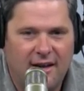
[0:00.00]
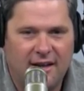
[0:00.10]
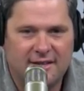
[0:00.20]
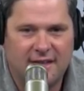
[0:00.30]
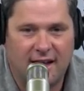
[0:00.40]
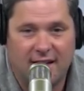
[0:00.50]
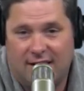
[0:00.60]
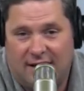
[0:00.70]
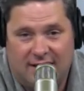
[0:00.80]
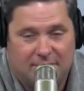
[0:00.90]

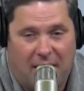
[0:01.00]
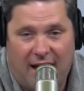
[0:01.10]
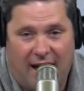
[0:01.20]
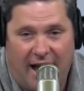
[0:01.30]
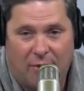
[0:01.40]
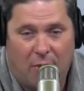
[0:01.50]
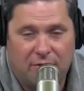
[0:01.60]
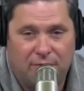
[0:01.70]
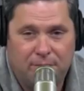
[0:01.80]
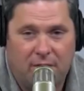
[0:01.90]
he's back hanging around with
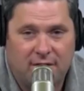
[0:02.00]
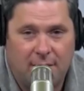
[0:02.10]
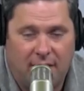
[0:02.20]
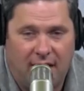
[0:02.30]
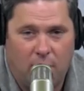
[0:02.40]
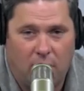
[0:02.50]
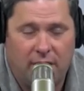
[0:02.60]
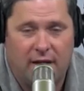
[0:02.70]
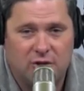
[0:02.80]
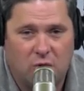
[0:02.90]
the football team again,
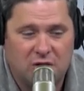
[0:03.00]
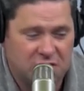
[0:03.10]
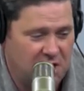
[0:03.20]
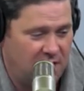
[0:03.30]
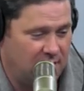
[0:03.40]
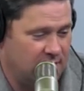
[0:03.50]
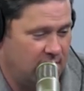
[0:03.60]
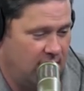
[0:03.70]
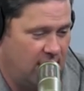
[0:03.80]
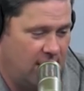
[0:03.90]
wearing that Georgia G,
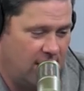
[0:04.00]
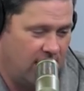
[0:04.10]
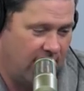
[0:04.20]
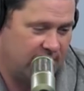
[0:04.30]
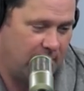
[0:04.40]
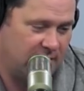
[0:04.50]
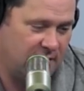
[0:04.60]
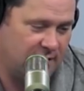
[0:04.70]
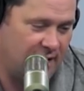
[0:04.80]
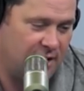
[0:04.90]
and that's about as
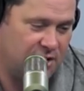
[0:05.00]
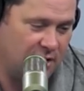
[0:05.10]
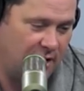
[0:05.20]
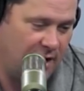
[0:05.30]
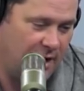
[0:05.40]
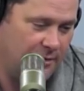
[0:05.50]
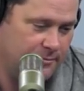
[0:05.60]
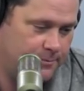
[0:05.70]
good a sign as you're going to get.